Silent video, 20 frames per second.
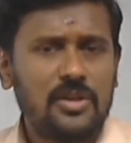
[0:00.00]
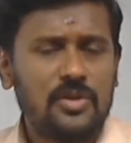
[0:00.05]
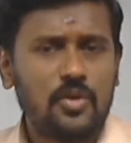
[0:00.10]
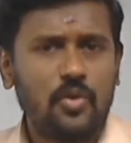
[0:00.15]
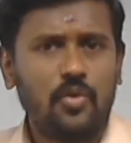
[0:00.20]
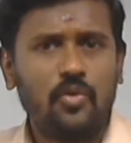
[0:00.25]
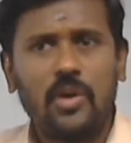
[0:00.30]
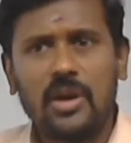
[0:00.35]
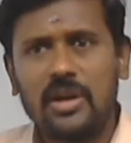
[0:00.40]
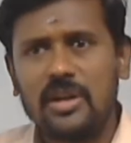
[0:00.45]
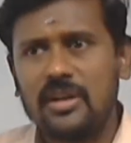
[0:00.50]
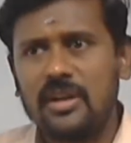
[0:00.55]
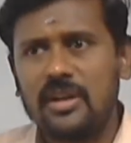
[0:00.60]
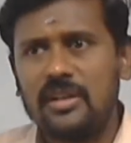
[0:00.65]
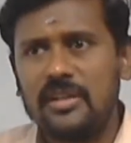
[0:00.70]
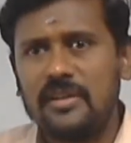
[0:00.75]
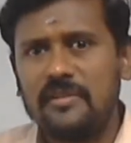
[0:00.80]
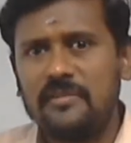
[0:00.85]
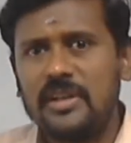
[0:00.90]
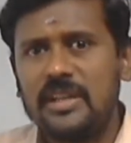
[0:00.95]
So what are all
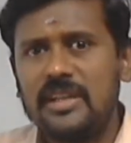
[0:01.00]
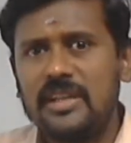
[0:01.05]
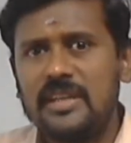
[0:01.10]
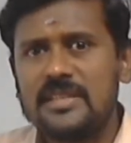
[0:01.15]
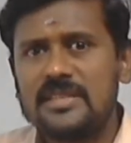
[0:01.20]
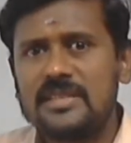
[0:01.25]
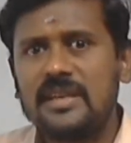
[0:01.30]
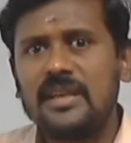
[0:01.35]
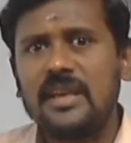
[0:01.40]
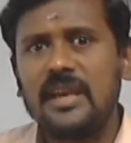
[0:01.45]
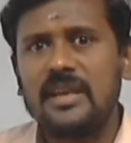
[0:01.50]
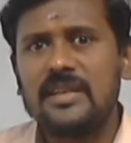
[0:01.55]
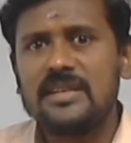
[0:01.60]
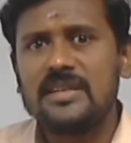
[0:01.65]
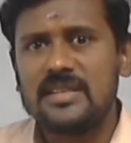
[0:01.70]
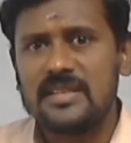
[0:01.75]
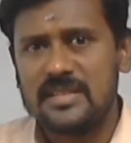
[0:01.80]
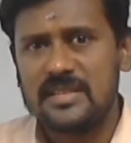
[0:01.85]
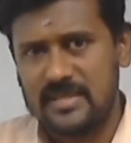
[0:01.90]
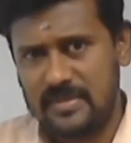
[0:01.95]
the various
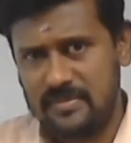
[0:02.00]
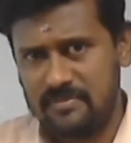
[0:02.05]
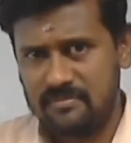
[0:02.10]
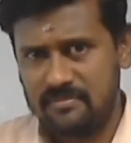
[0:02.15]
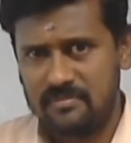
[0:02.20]
cases?